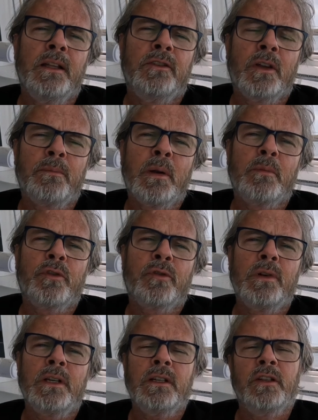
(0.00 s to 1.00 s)
Tip number
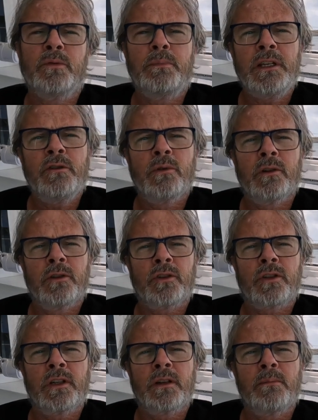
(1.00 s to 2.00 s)
3 is be
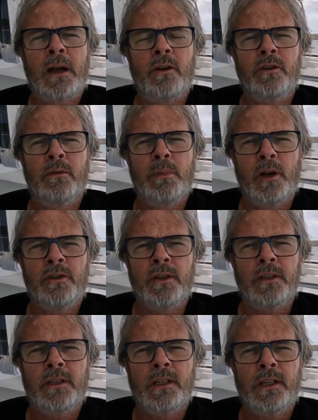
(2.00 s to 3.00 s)
realistic about your budget.